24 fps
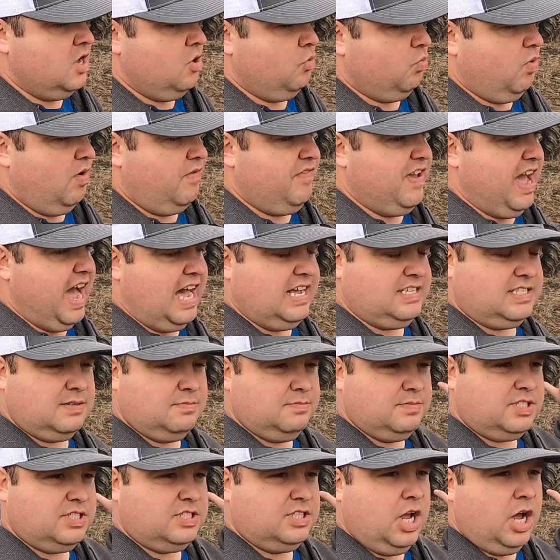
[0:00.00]
We've got
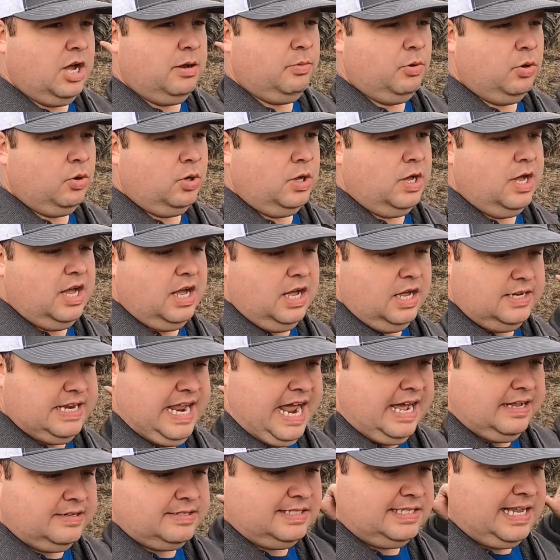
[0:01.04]
some stubble
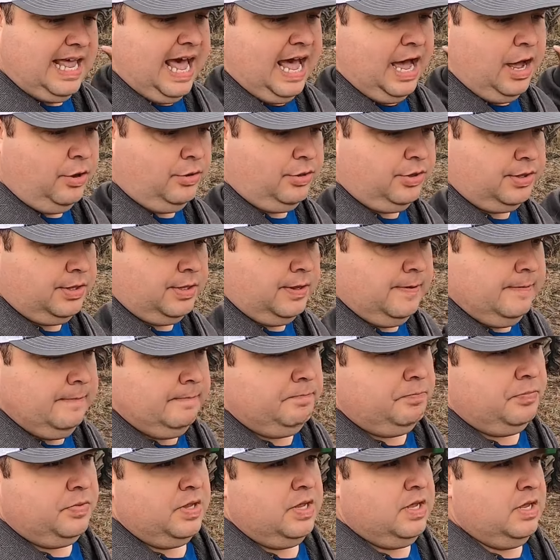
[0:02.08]
down south
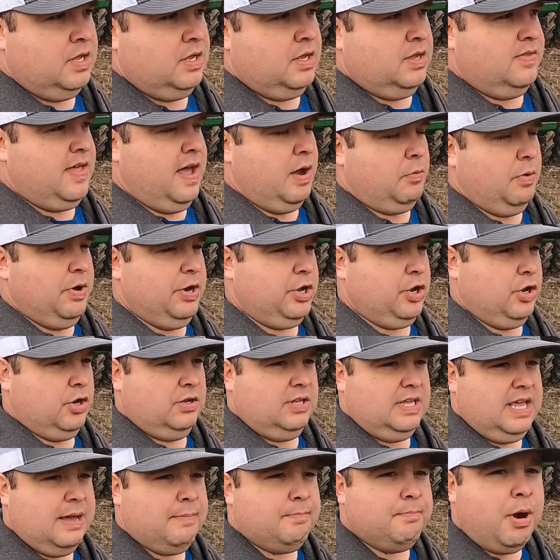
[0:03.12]
that we
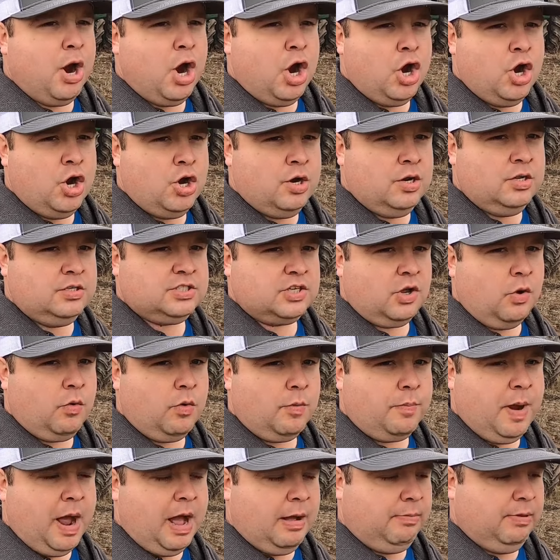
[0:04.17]
couldn't get burned, so
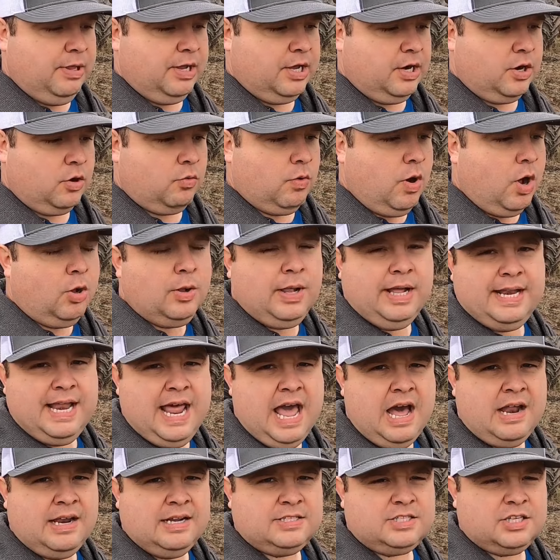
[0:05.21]
we're probably going to roll it
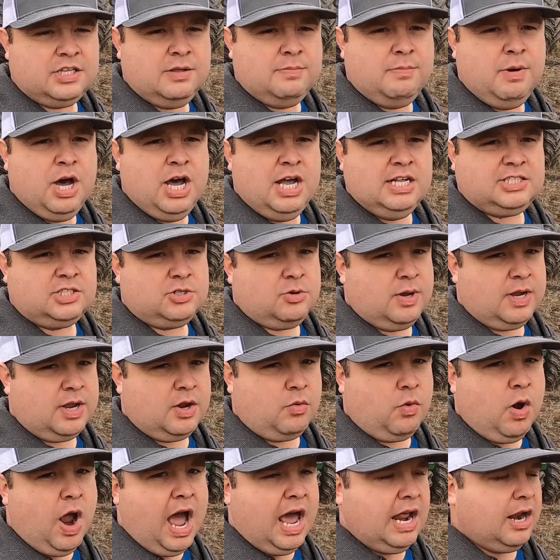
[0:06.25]
down into the mud so it
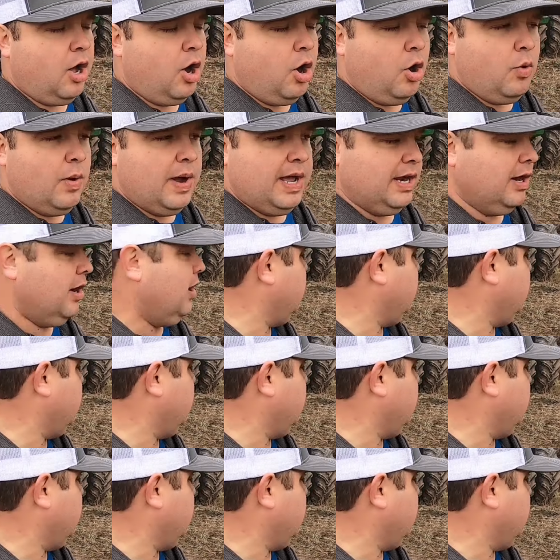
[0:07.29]
can ride all winter.